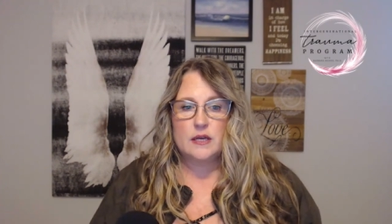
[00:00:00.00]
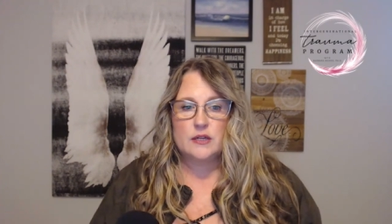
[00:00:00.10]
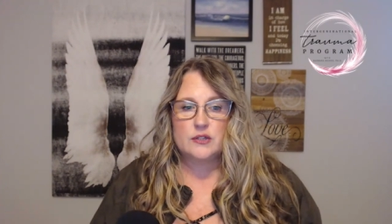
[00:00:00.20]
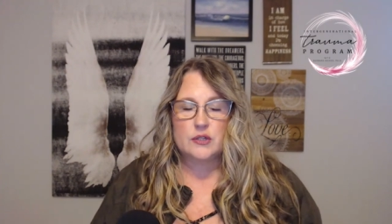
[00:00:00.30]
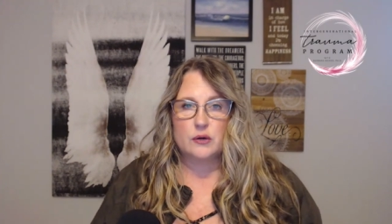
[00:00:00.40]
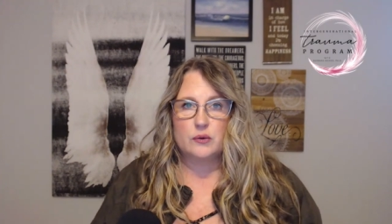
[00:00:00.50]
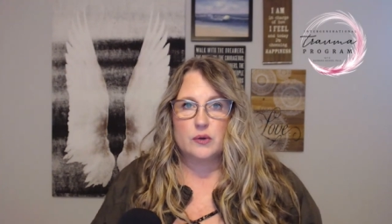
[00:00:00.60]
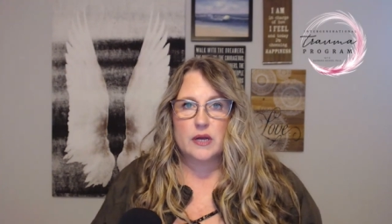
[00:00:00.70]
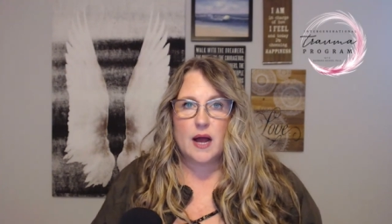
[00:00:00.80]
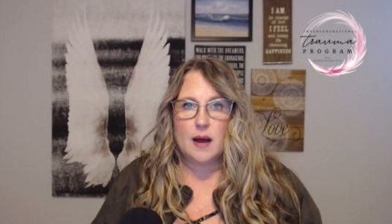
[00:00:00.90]

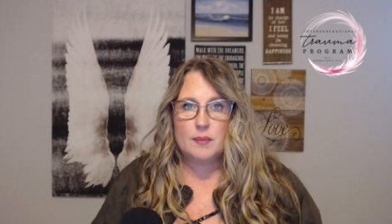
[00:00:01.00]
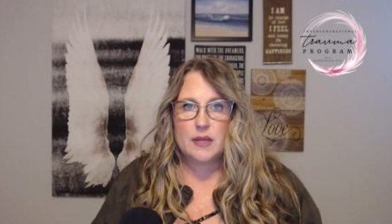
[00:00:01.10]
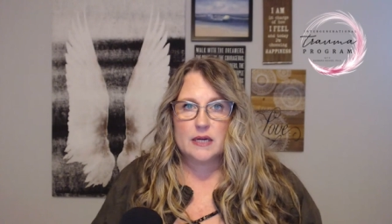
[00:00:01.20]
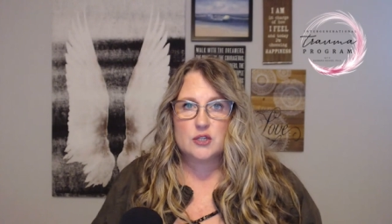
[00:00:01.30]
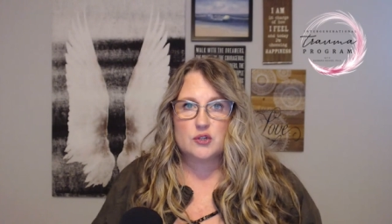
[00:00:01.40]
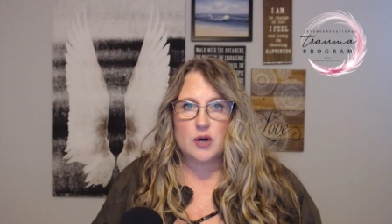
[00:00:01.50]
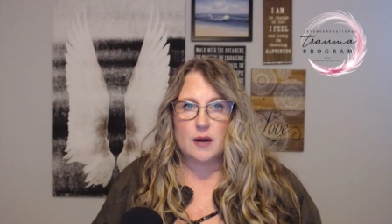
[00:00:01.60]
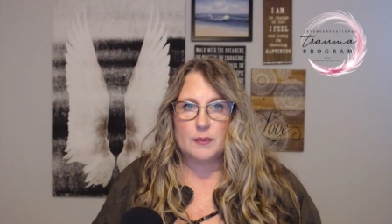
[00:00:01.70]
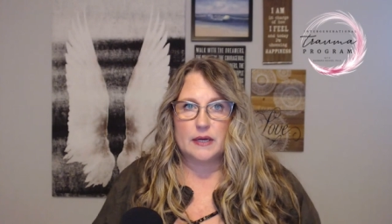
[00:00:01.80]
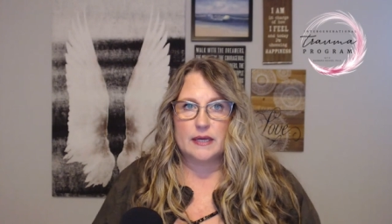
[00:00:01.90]
So complex
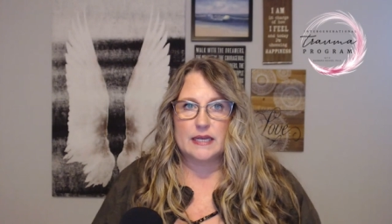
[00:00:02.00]
trauma